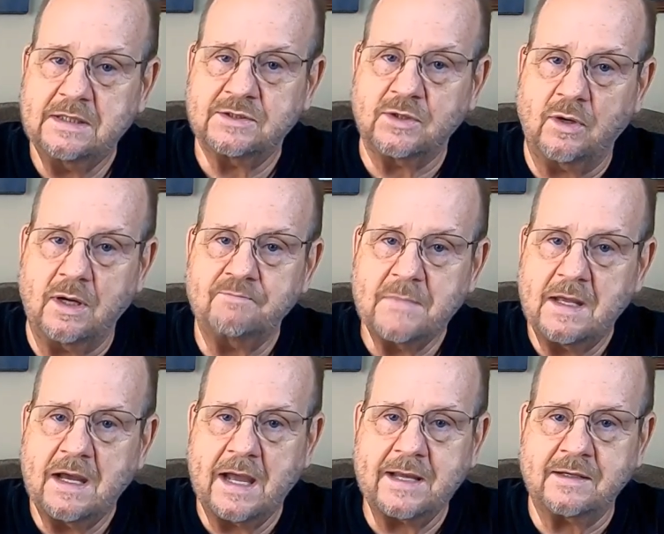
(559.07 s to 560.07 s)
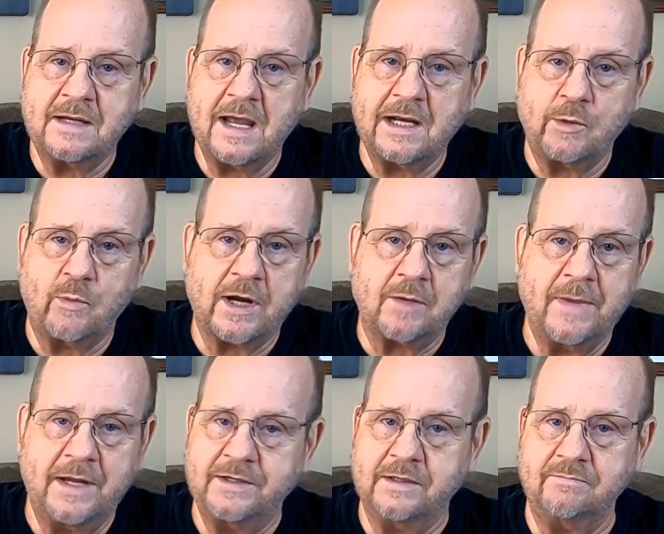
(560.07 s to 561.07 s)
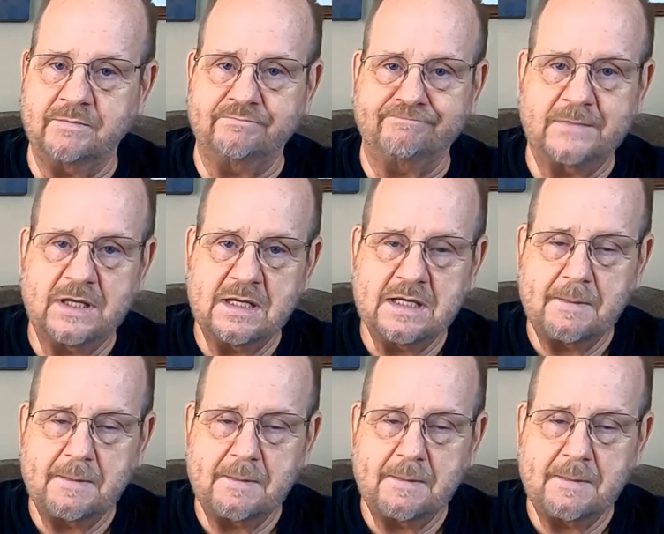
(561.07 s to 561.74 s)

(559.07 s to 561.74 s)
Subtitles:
So I can highly recommend it. And